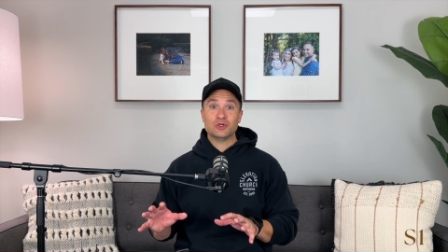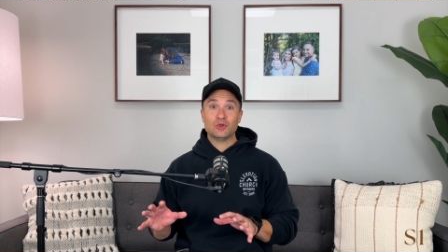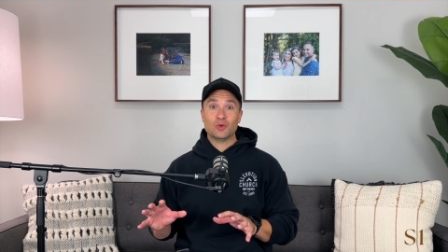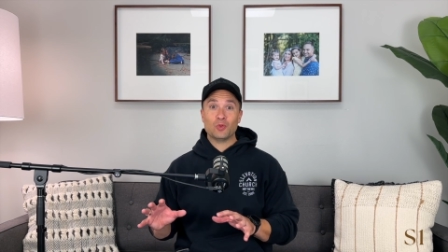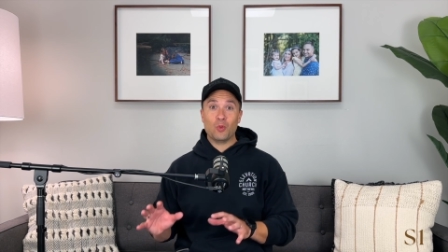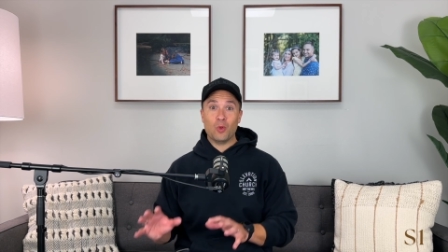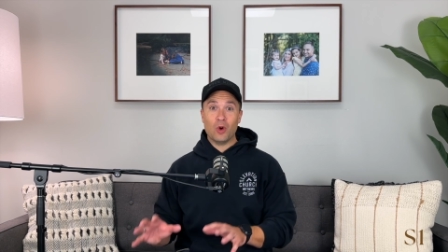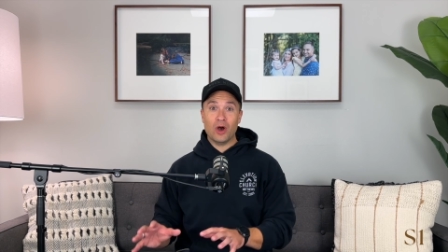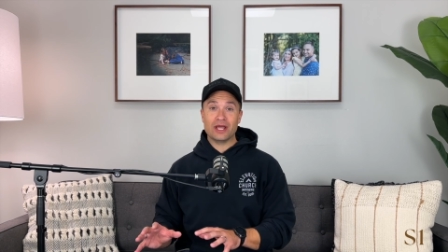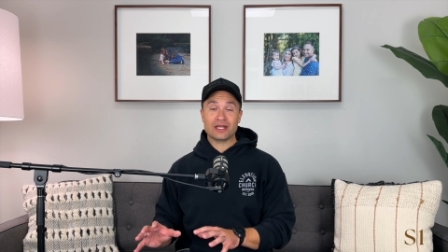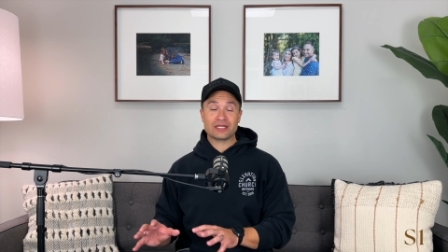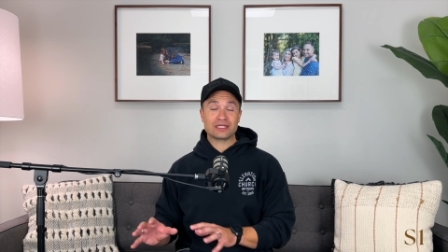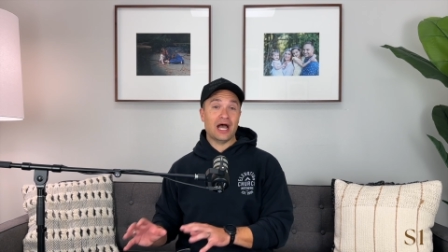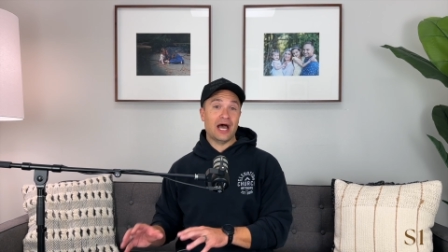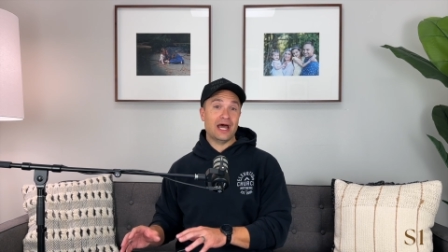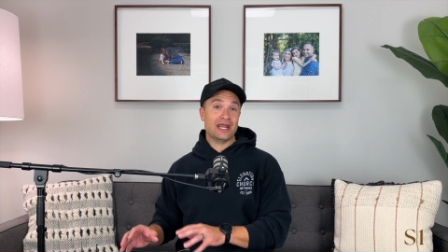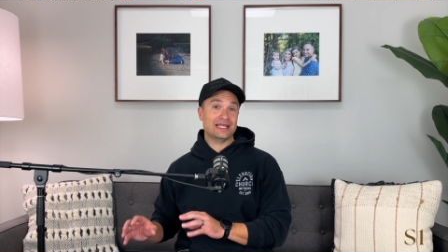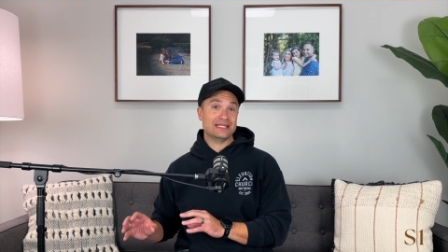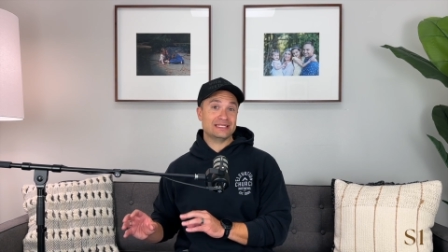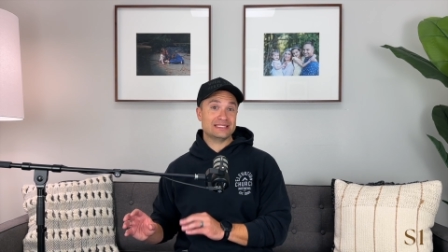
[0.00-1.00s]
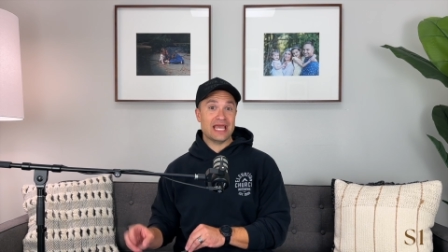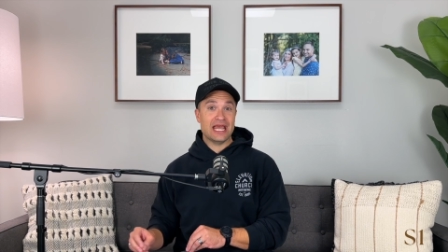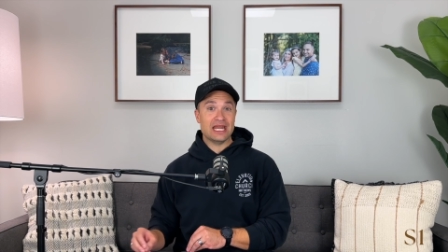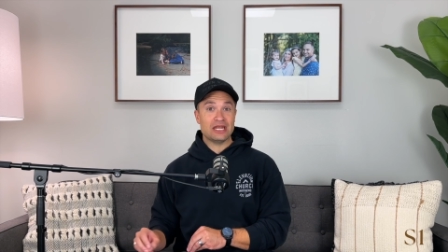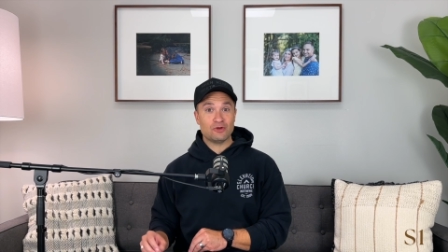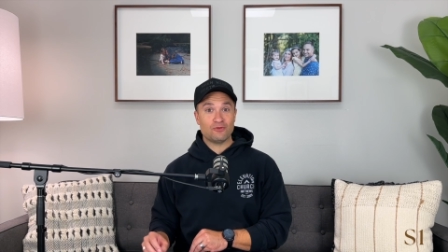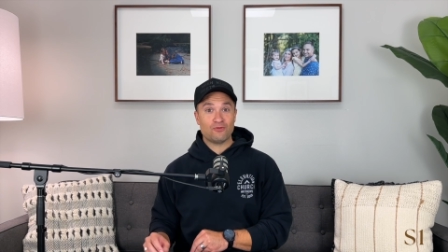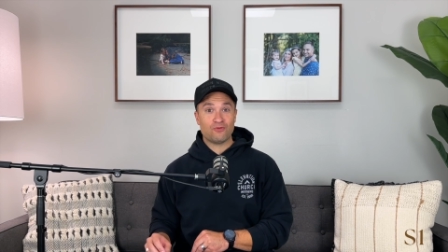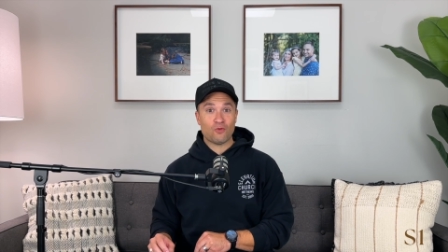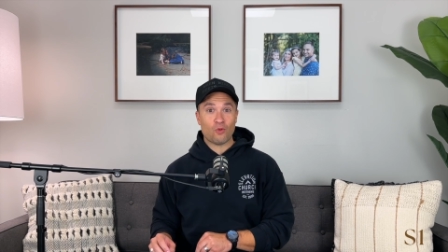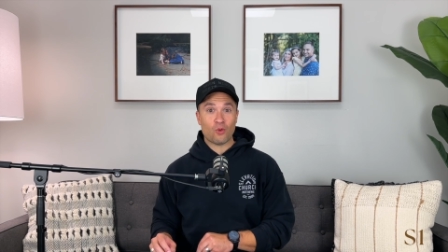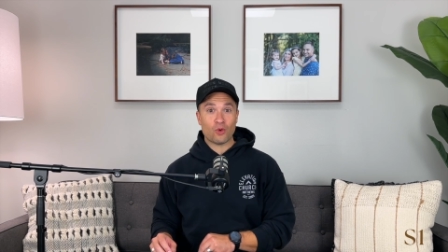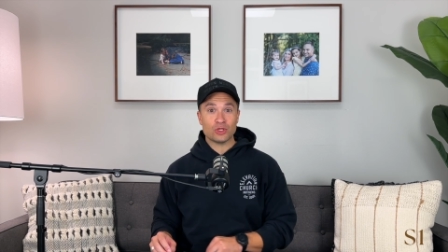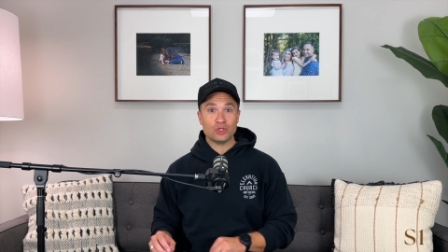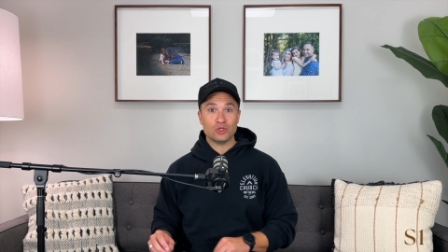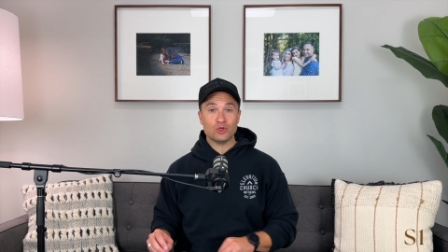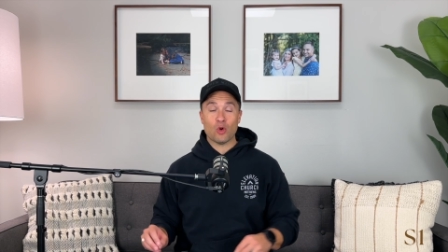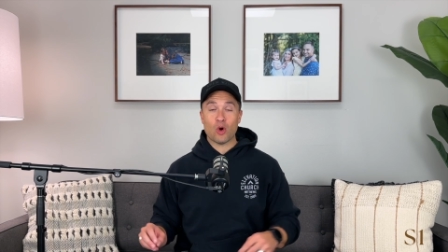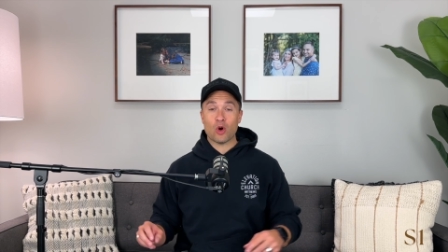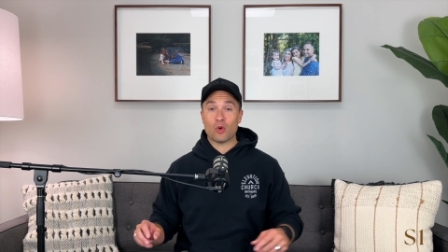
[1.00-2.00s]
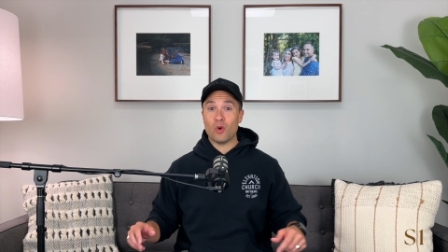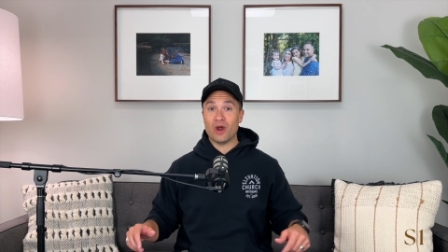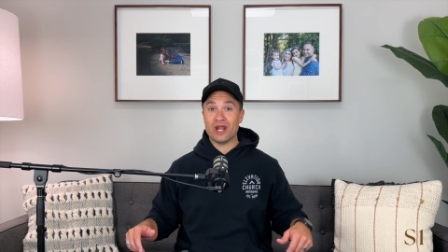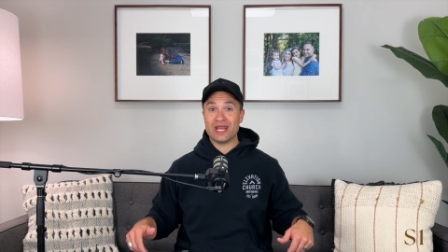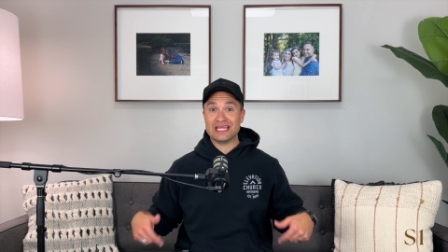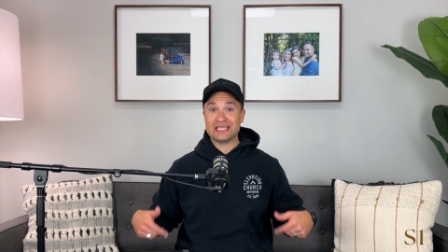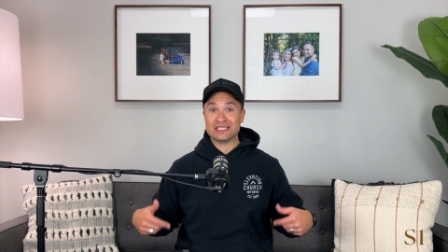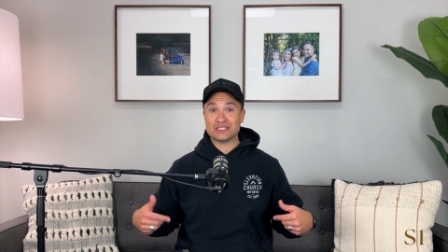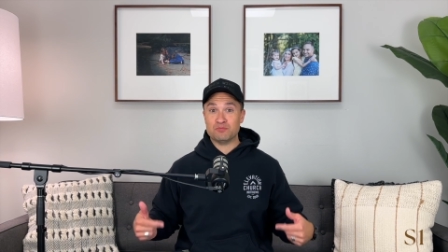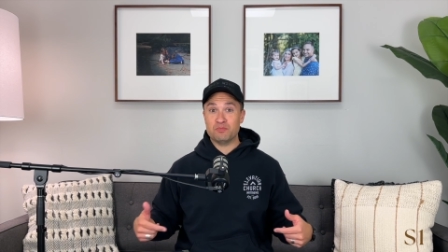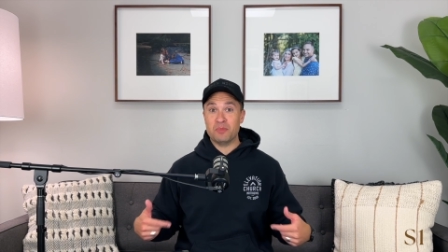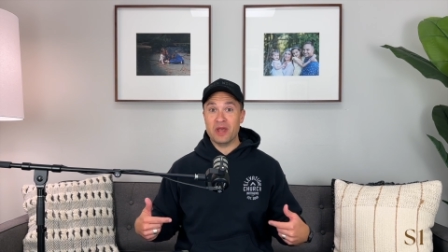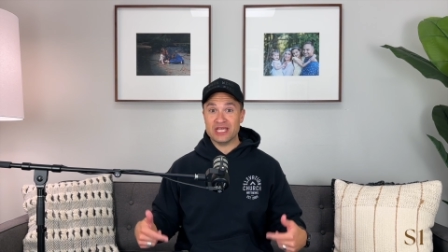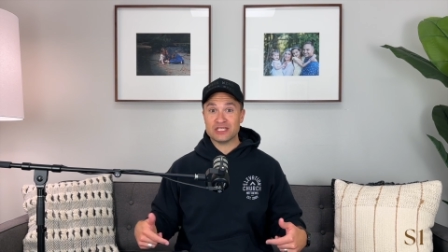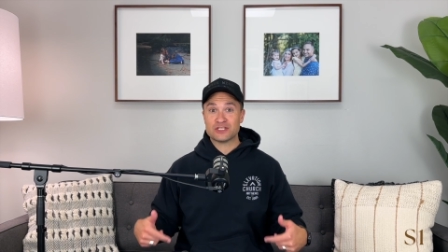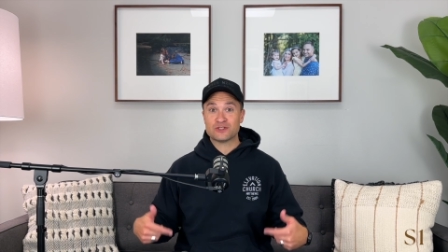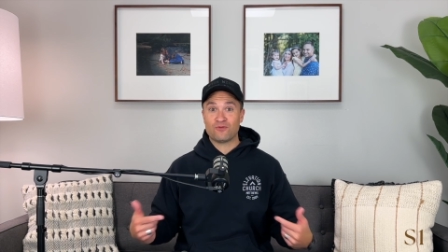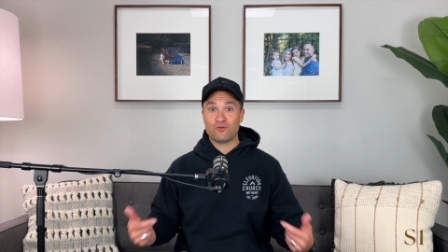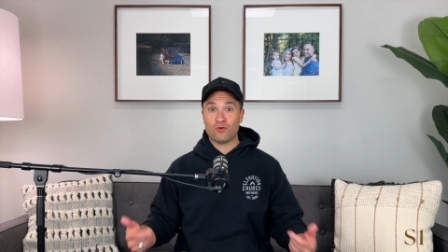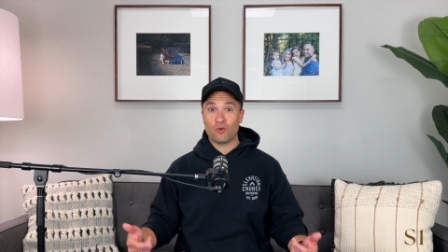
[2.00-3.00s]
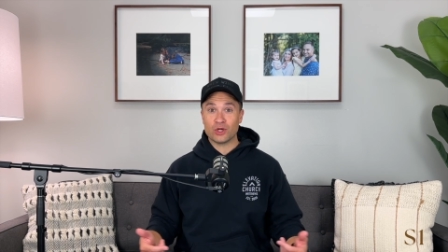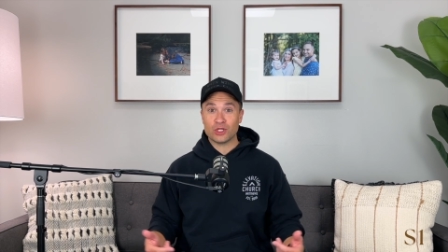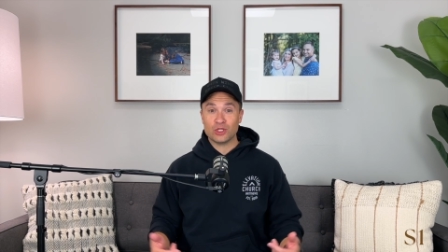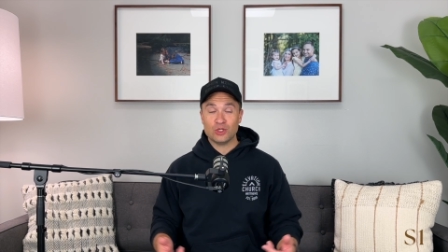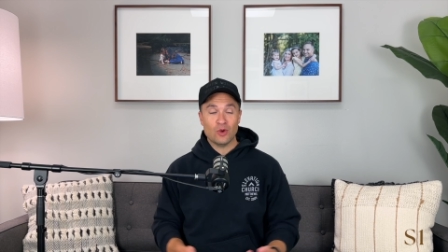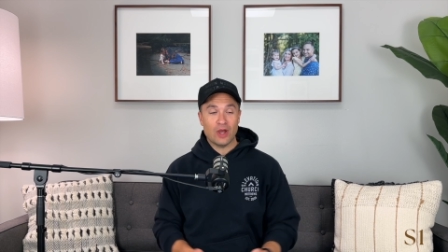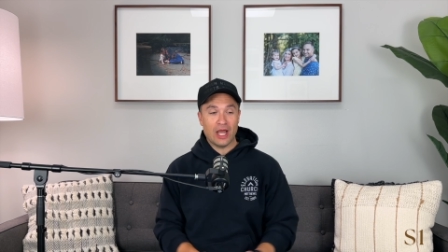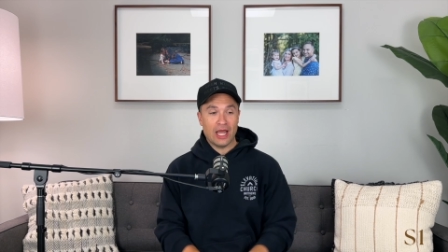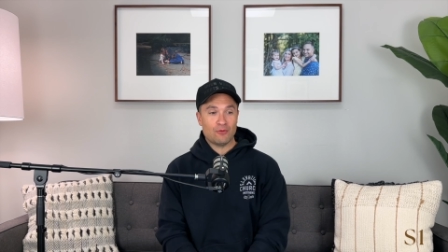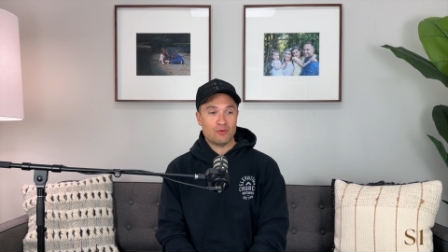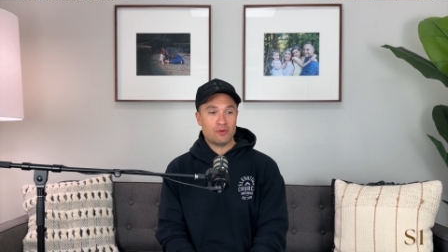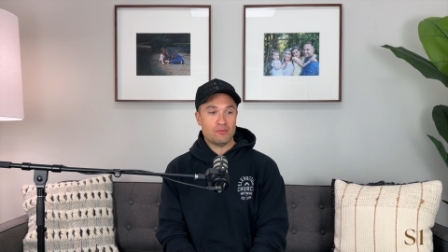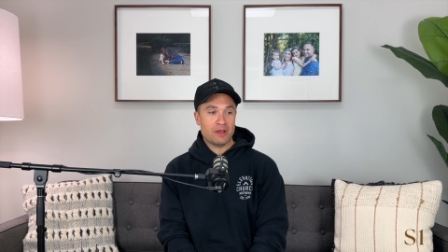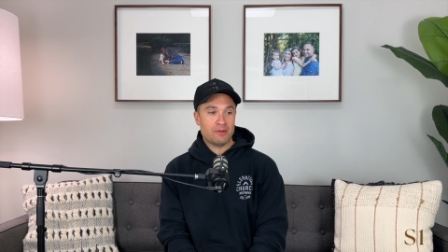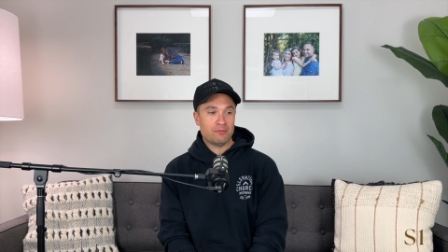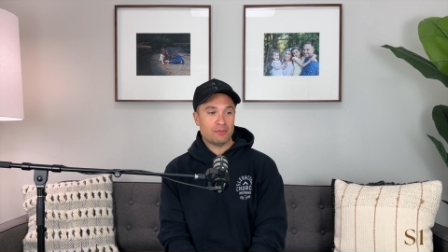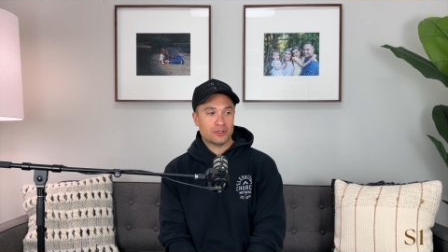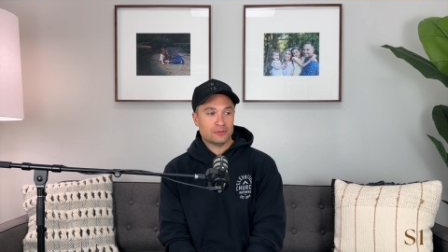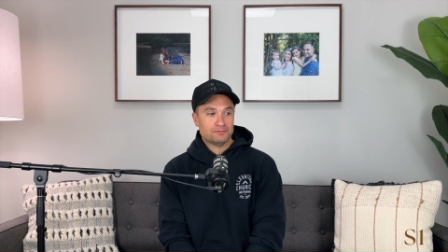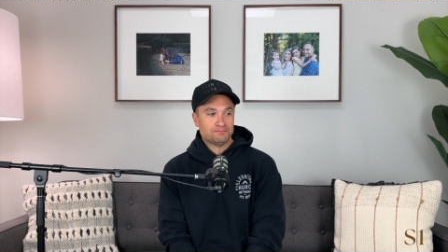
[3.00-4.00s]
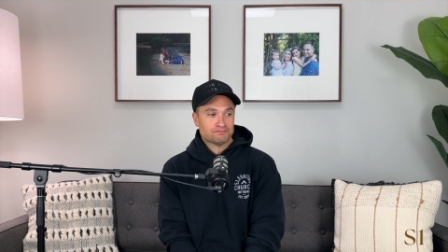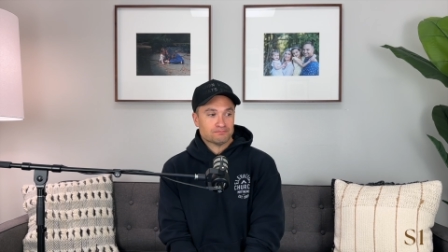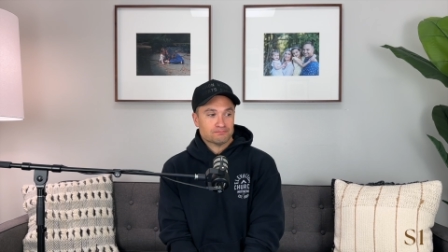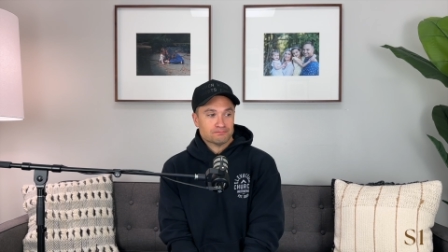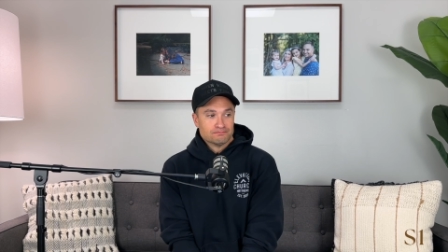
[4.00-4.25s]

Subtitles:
what God intended for you or what is best for you. I remember